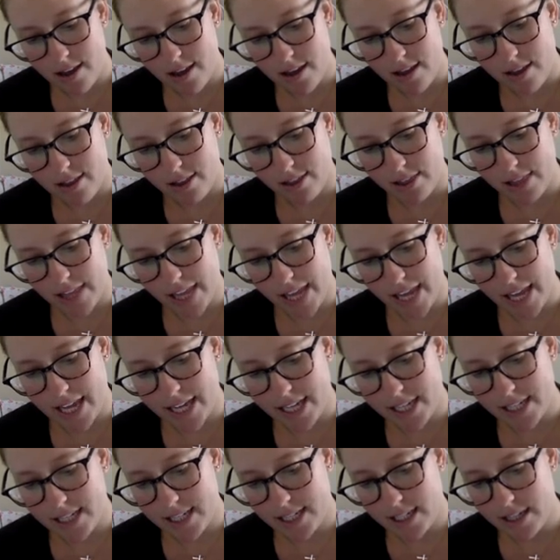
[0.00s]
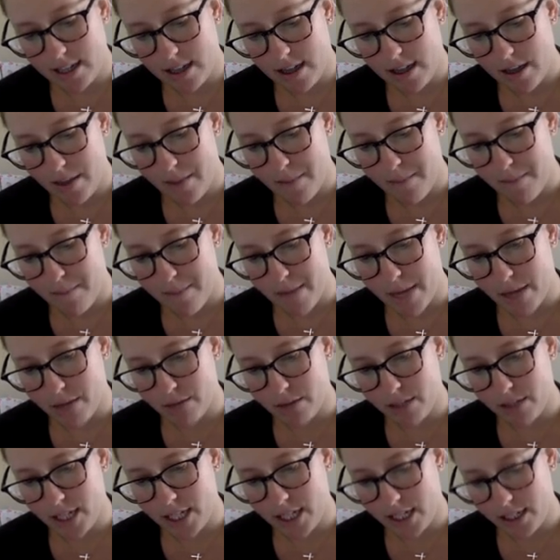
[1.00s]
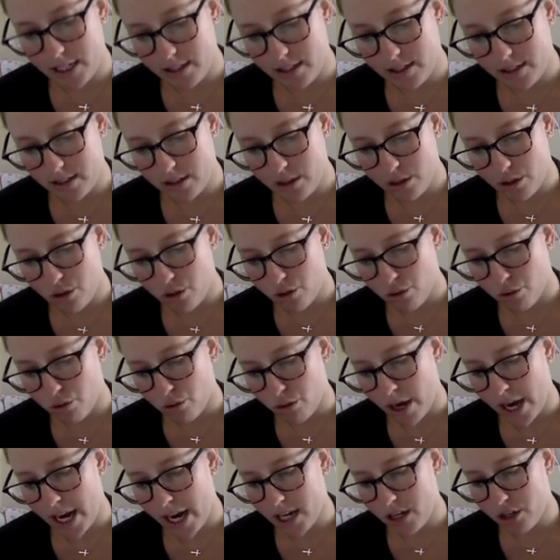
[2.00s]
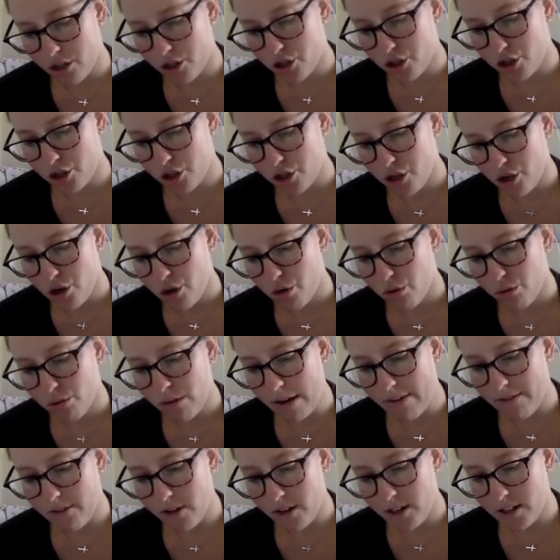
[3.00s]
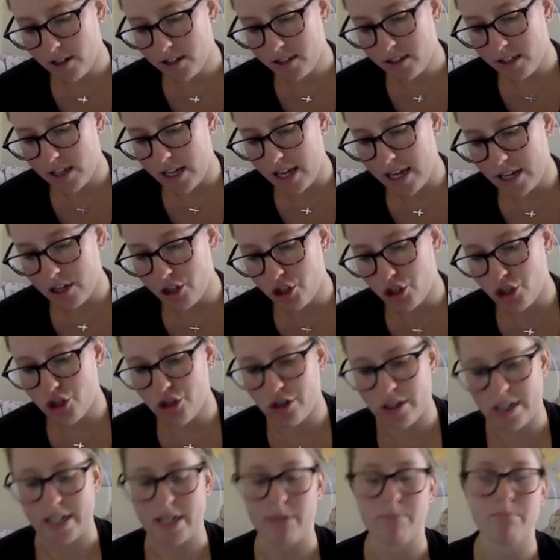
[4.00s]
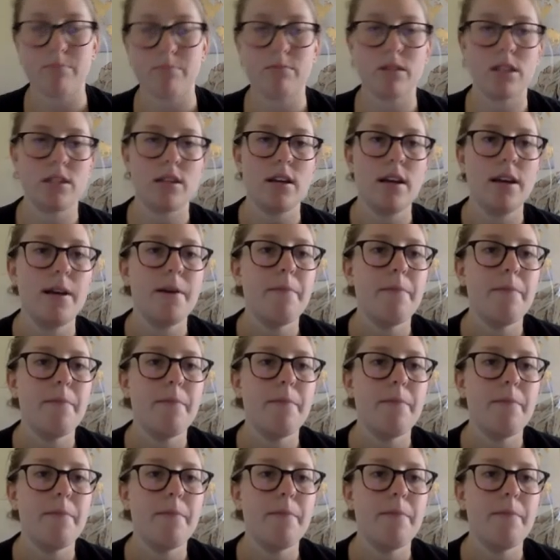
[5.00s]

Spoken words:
land, mountains, ranch, rivers, and streams.